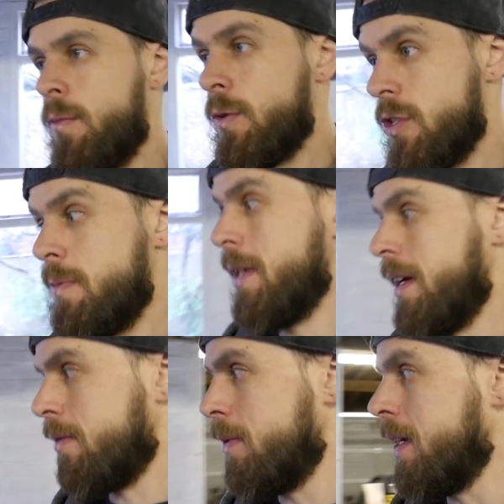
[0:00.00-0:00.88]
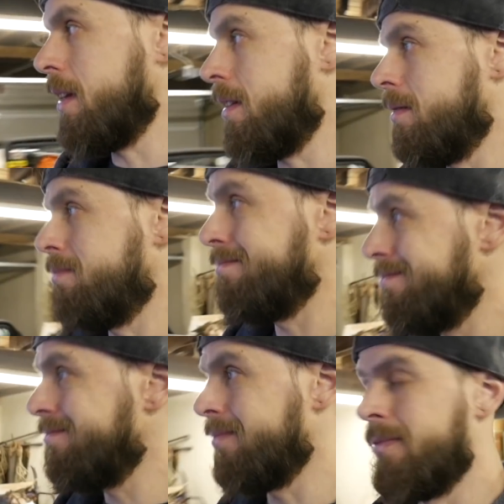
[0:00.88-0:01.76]
should be next week,
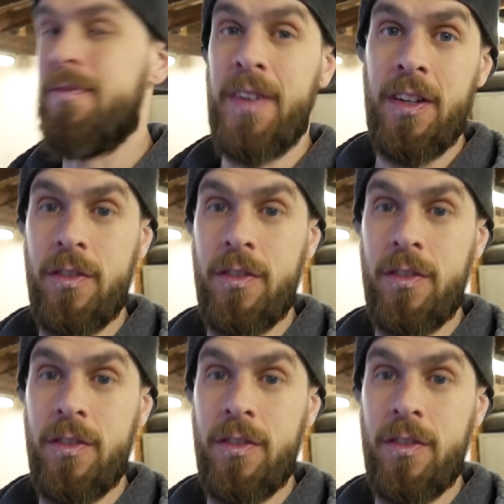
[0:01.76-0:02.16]
fingers